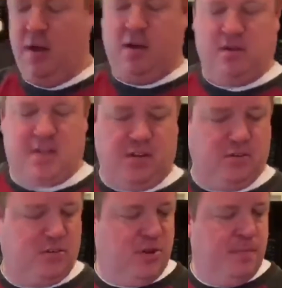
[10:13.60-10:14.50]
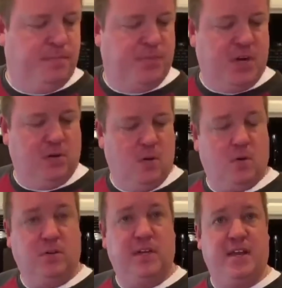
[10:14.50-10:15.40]
Taylor's here
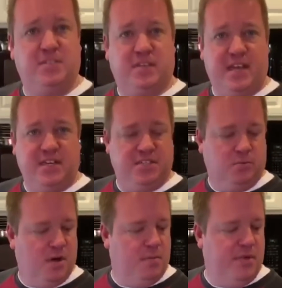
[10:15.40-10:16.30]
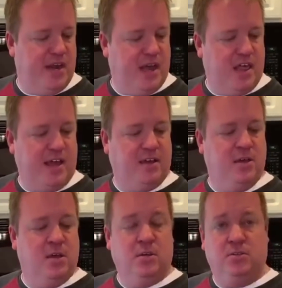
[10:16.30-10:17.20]
locally has a Cajun rub that I like. So
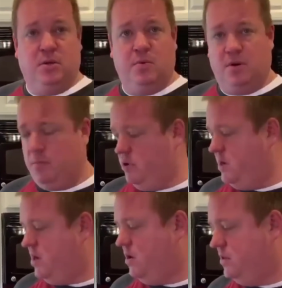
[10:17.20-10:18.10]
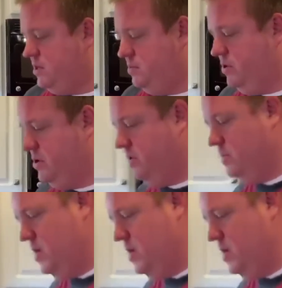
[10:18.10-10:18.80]
I'm going to put it on this bird.